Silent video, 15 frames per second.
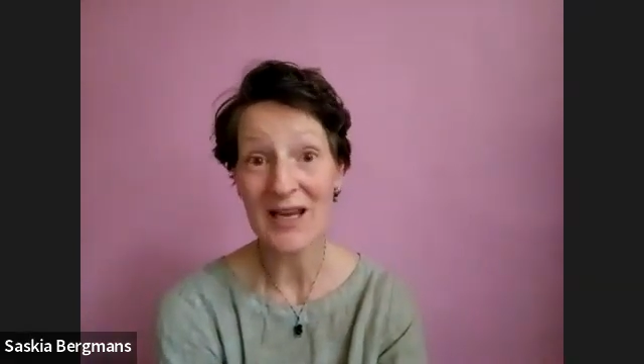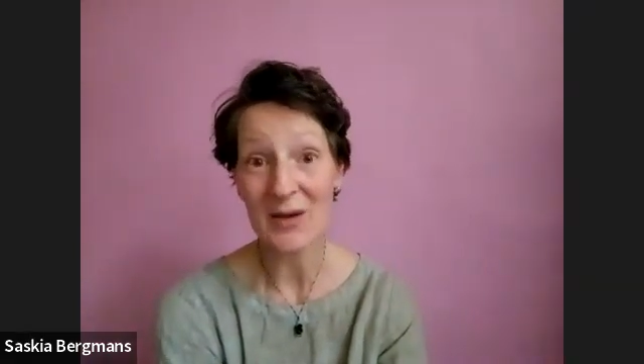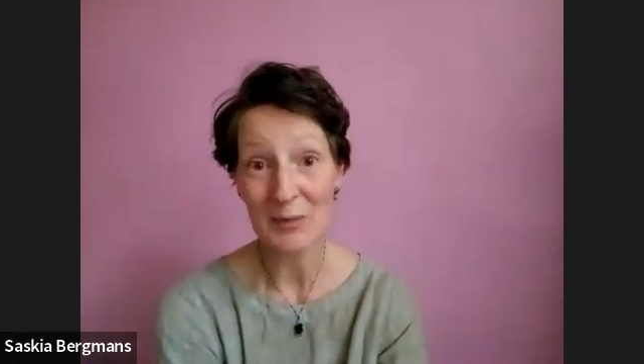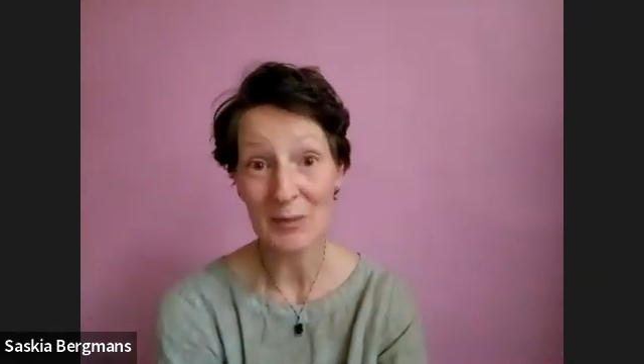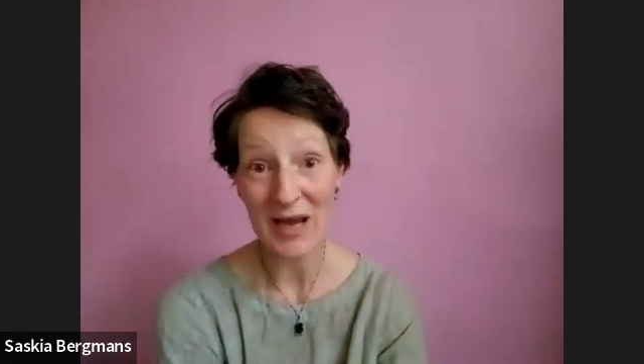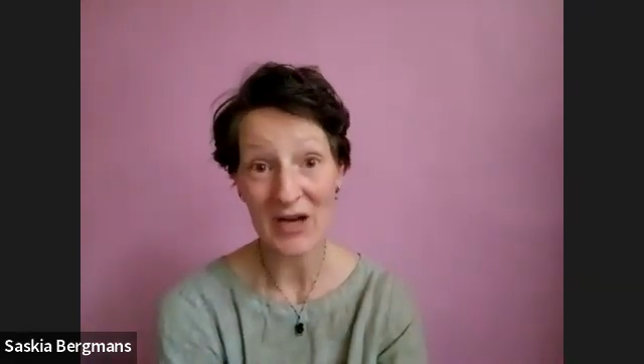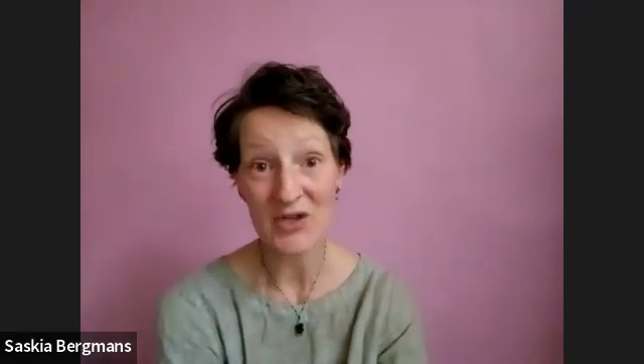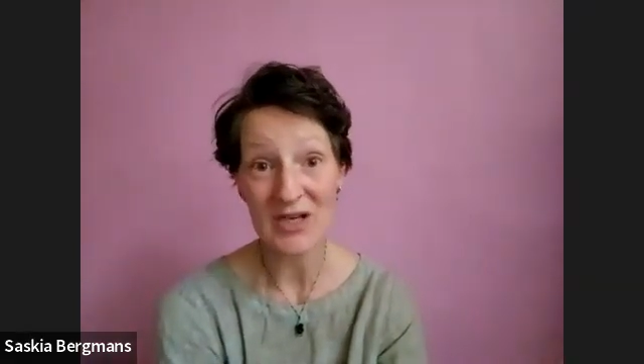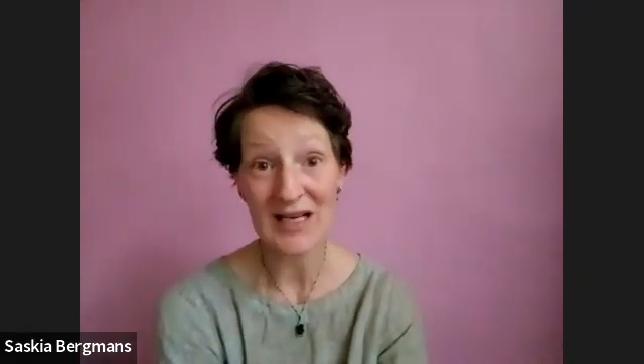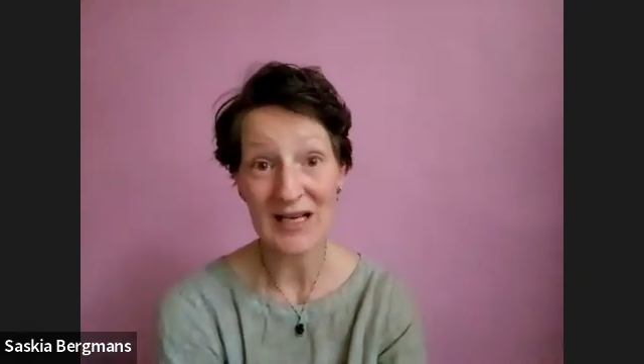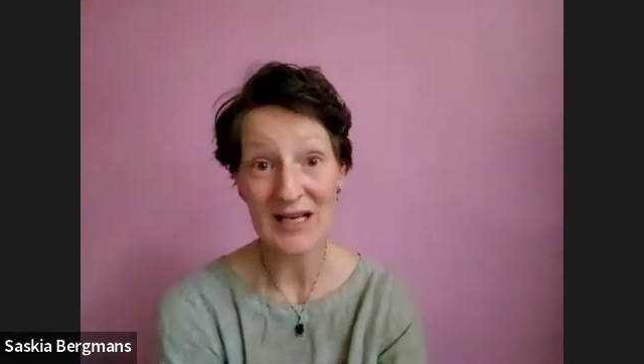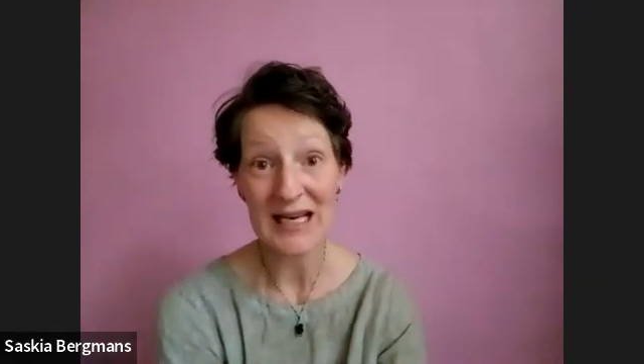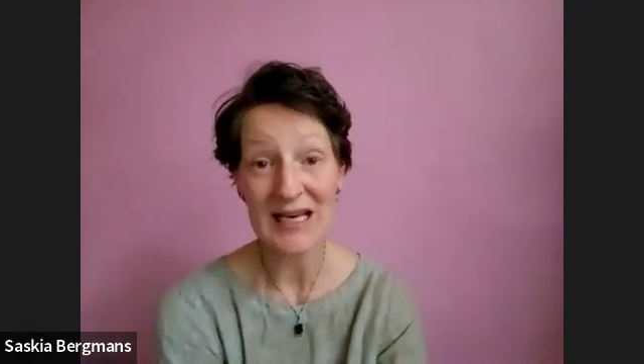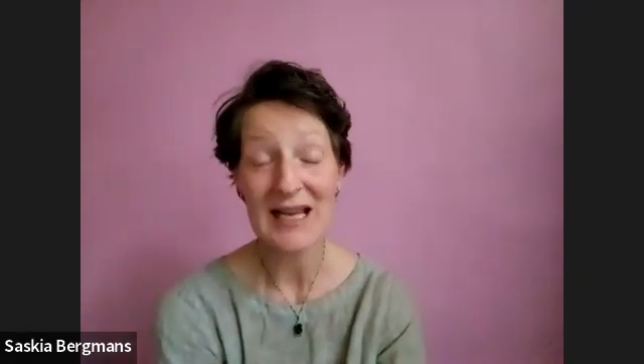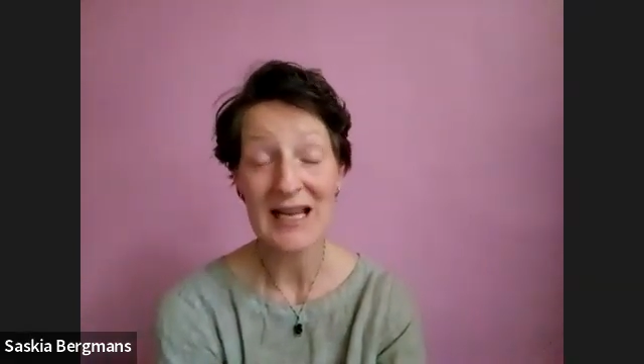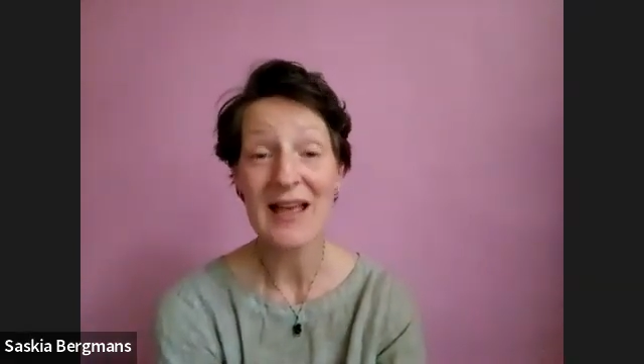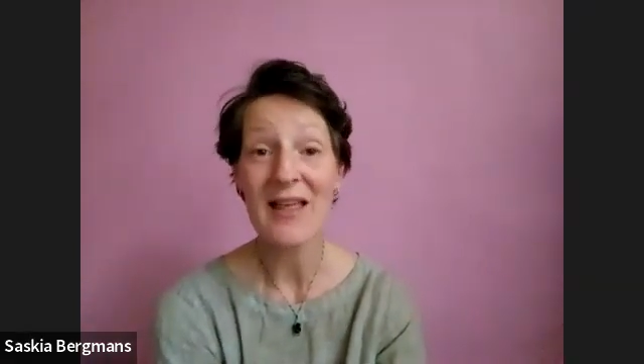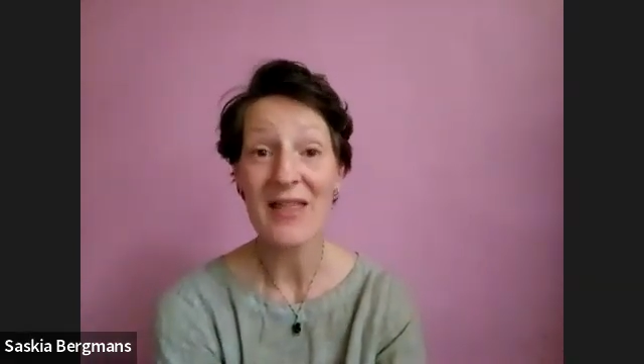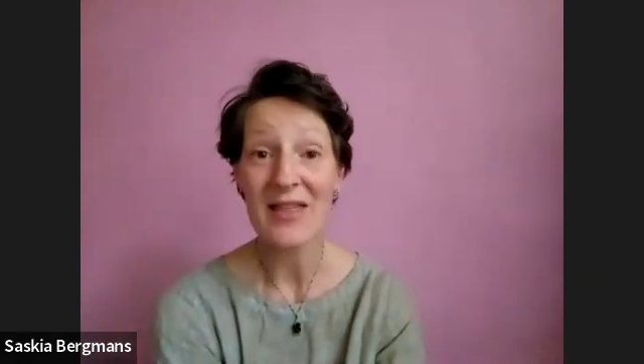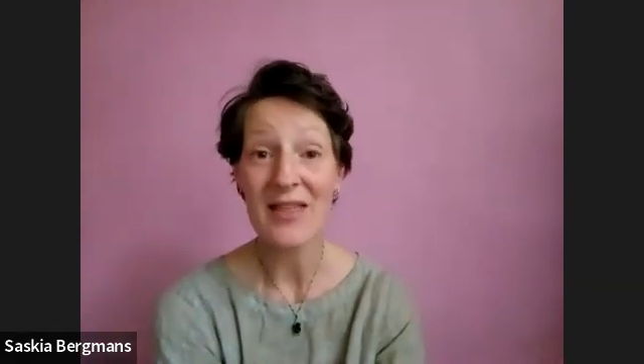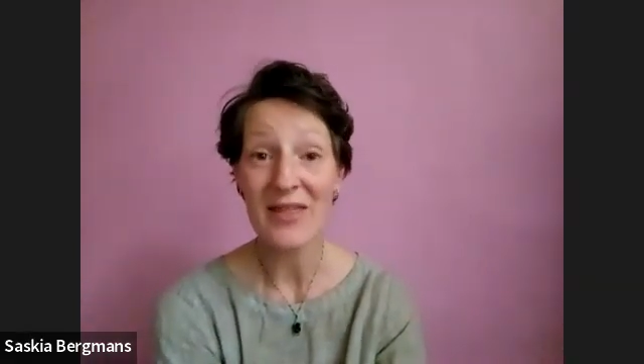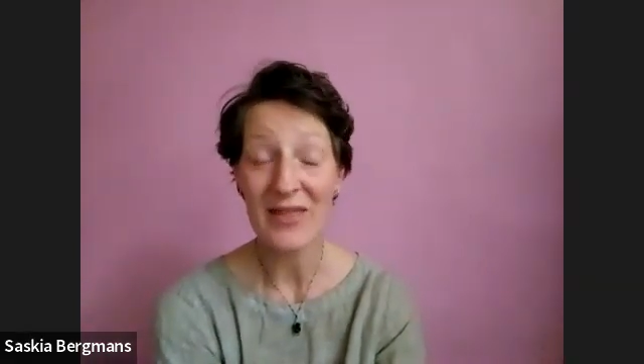compassionately,
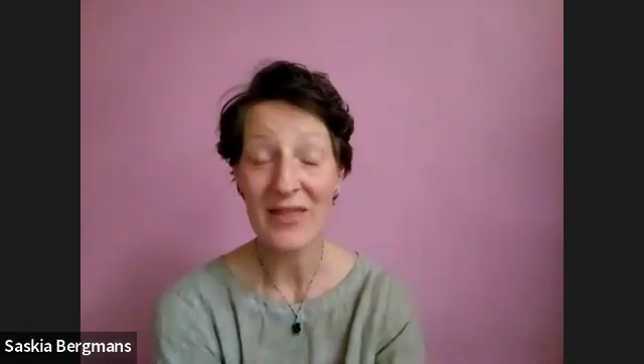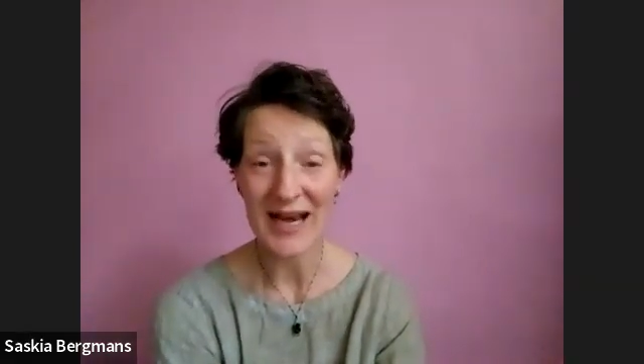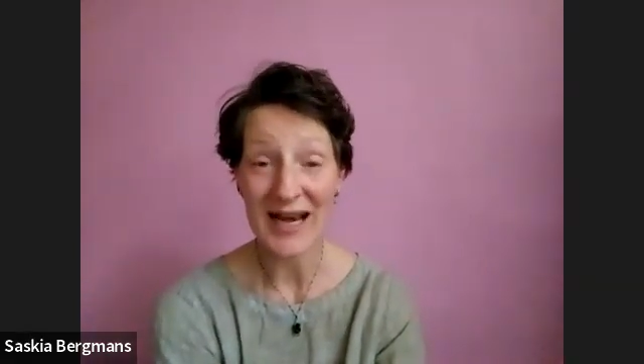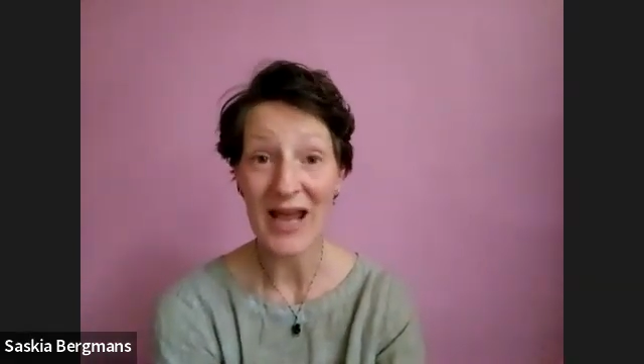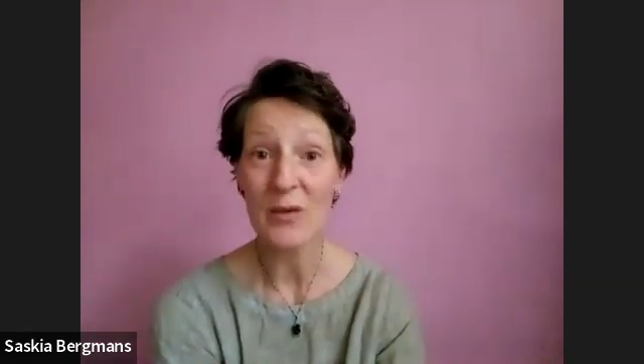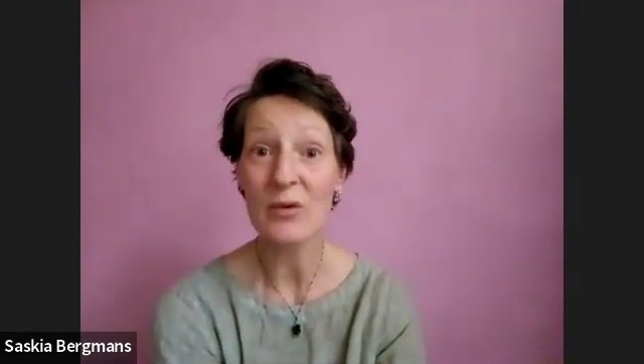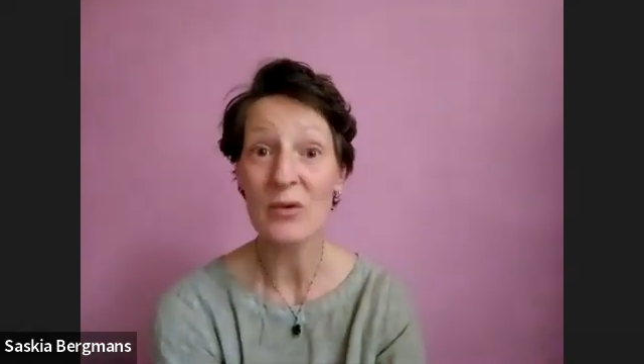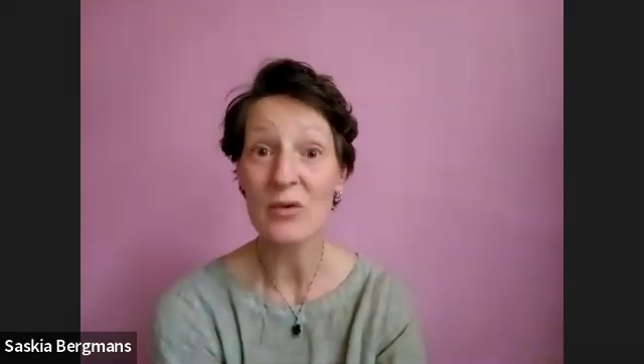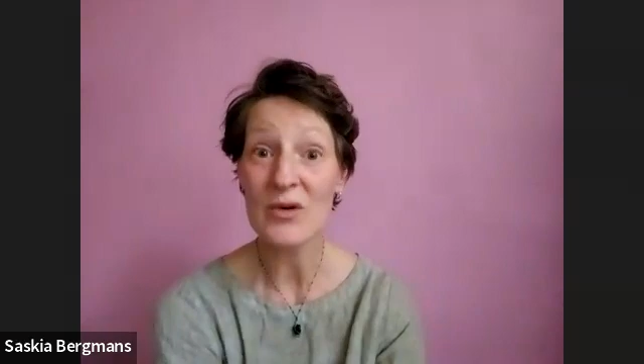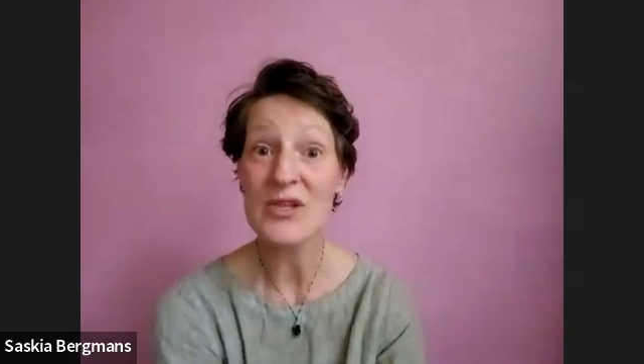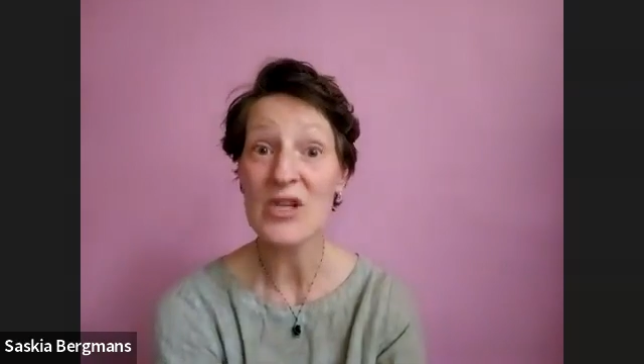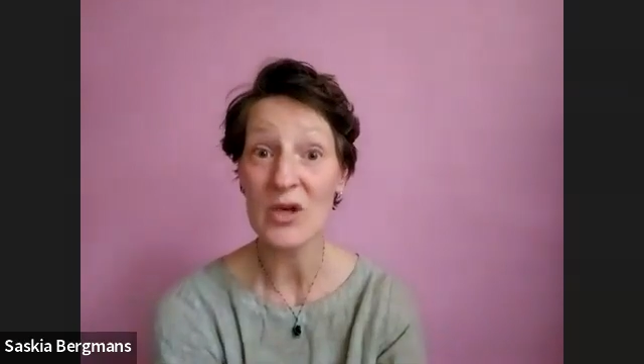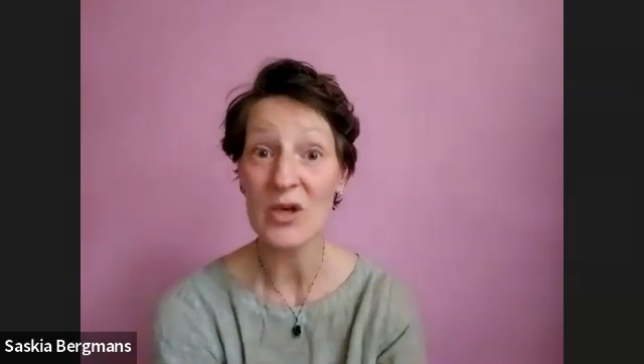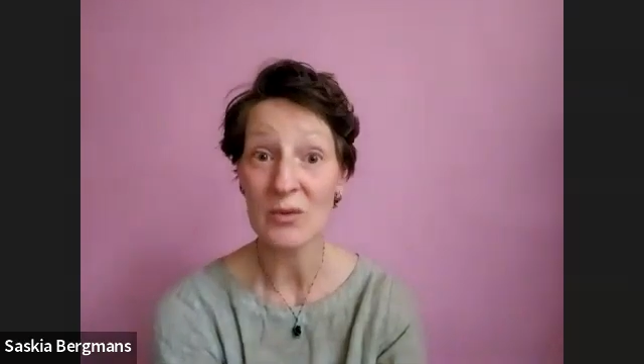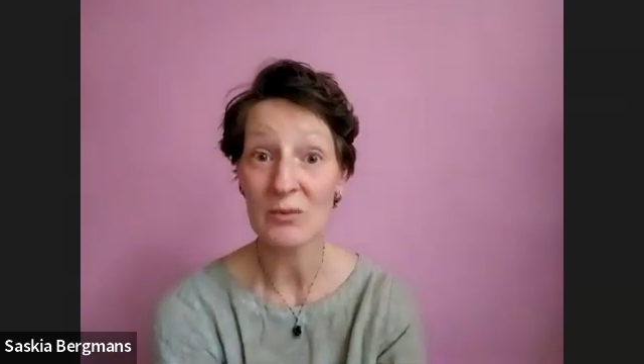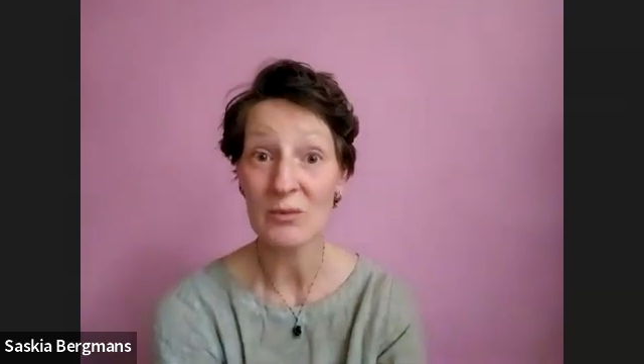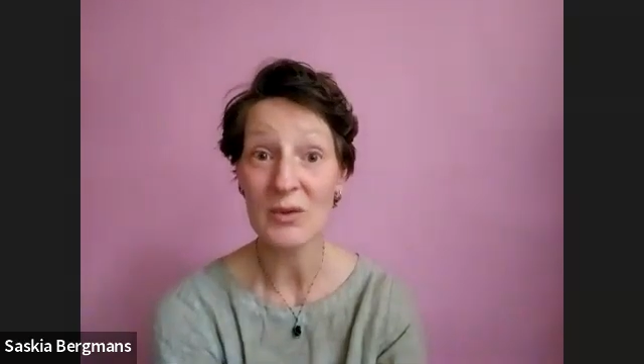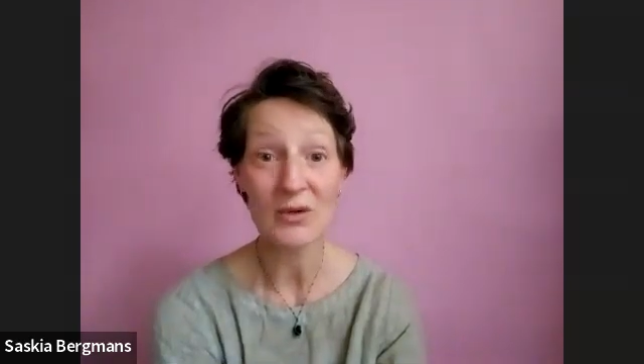then I will resume.